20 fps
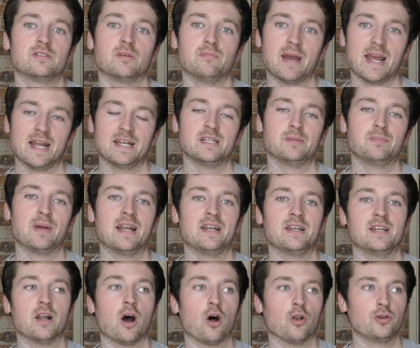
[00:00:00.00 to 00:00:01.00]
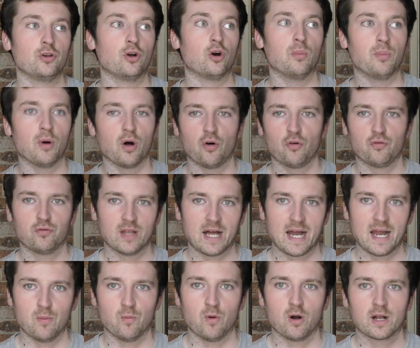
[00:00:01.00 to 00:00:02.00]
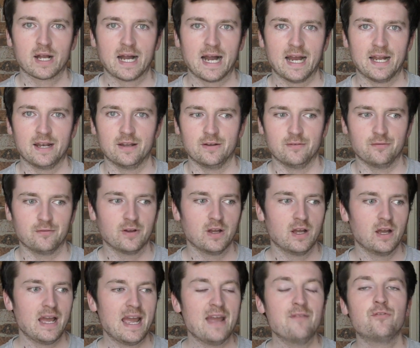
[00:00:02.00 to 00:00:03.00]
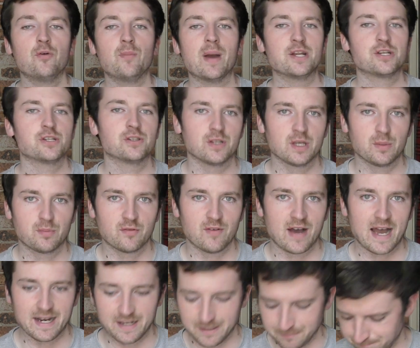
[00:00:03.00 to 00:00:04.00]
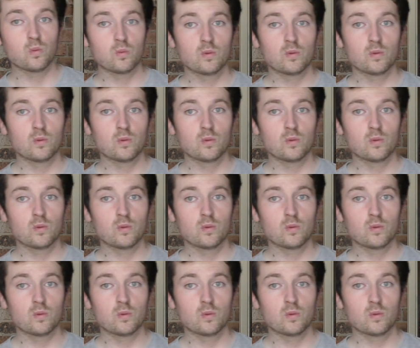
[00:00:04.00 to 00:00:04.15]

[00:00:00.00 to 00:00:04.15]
are made depending on your ball flight and what kind of information that you're providing.